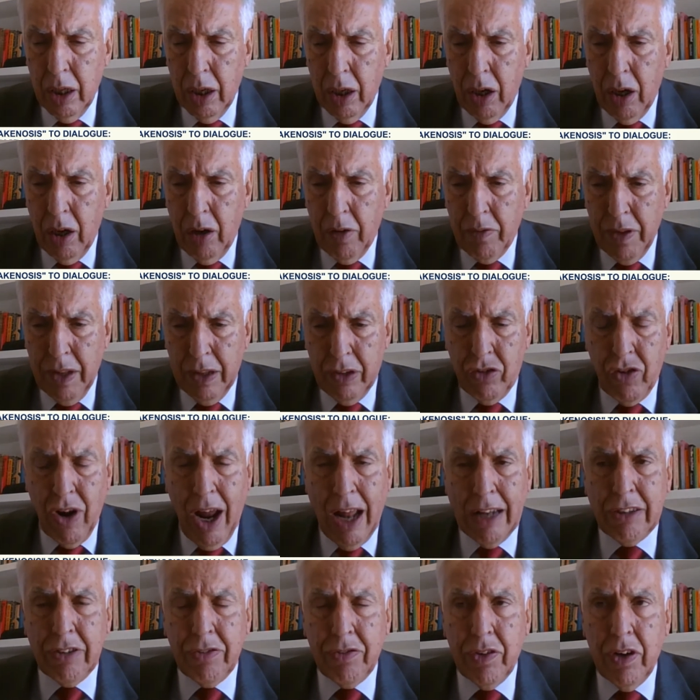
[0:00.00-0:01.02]
of a
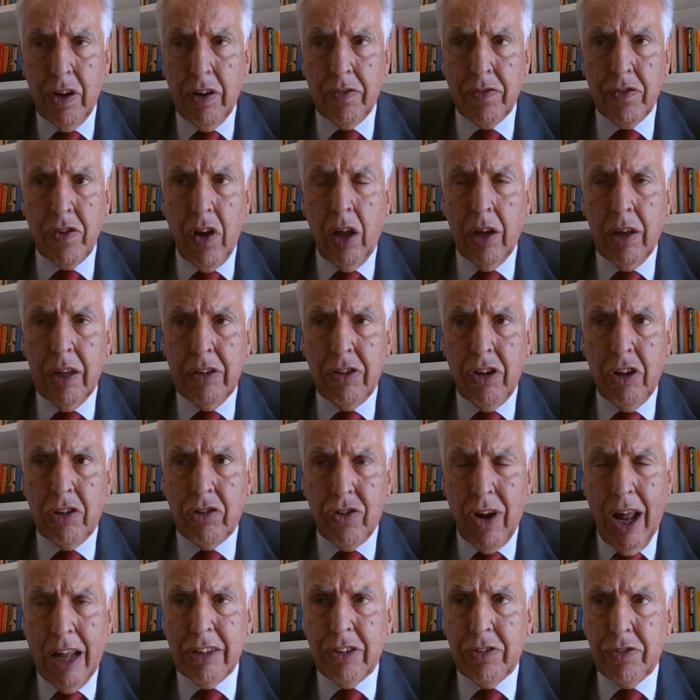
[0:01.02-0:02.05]
transfer of knowledge, a
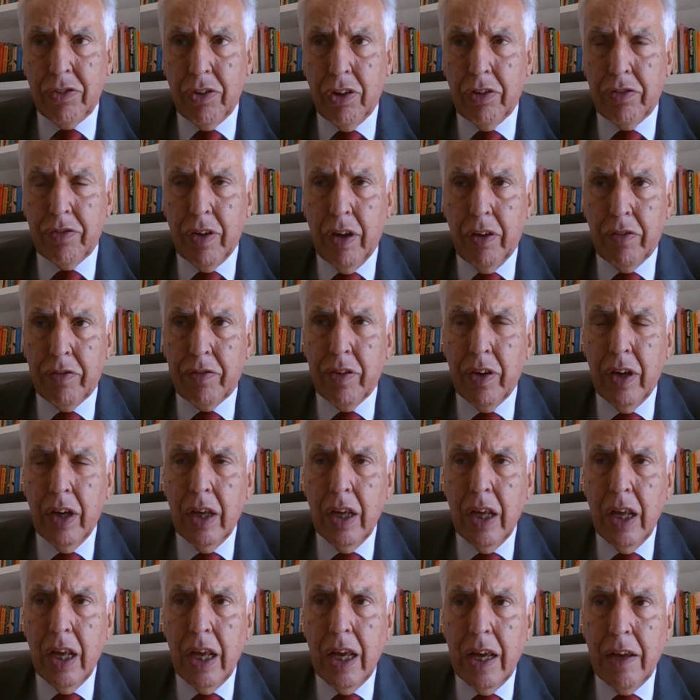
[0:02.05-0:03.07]
transfer of
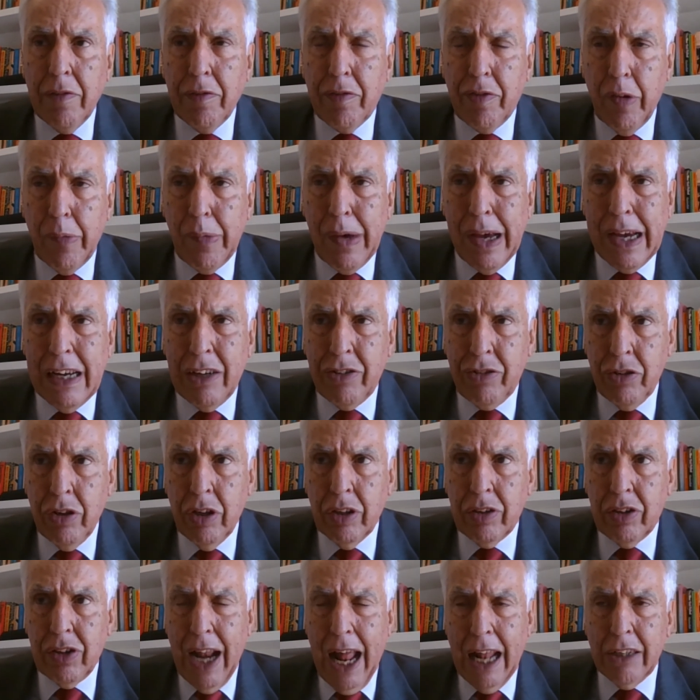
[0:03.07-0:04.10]
information, a
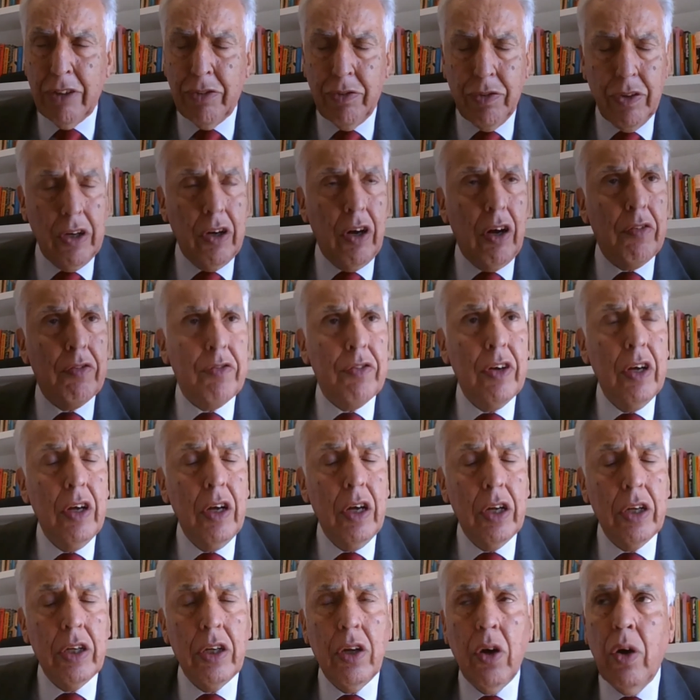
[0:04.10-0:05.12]
transfer of
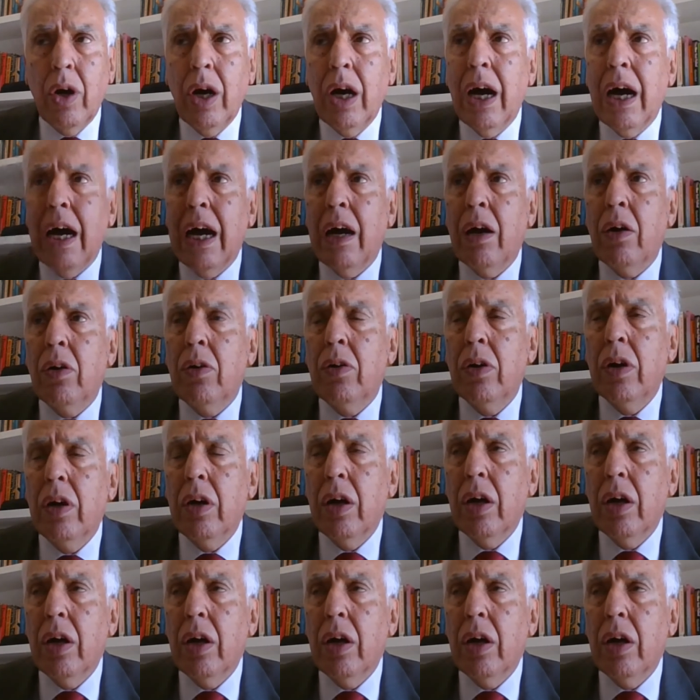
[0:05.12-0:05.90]
know-how,